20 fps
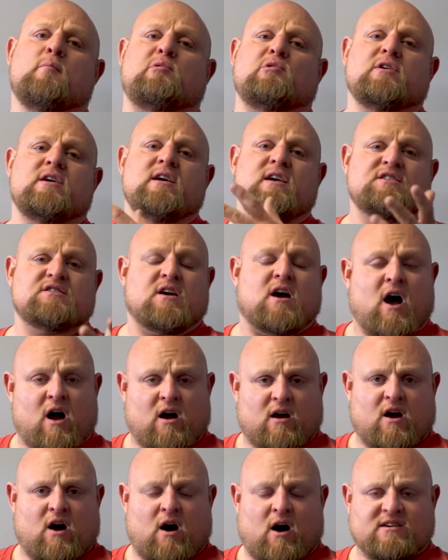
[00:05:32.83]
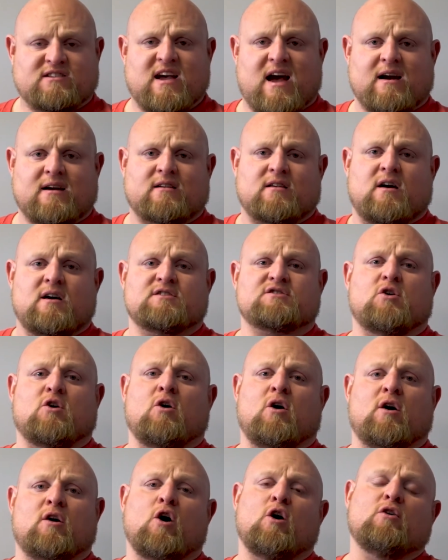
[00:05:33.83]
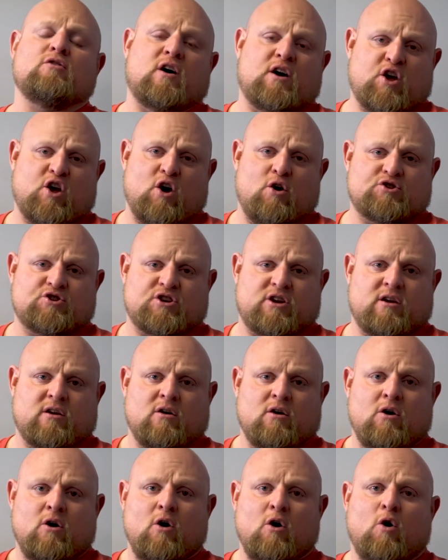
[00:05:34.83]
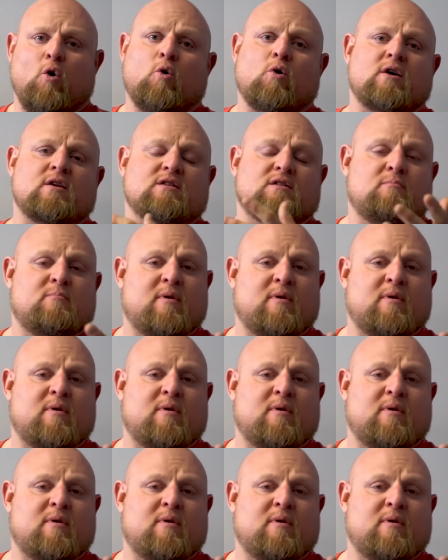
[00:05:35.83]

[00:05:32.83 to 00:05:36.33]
please contact us on online coaching, or at the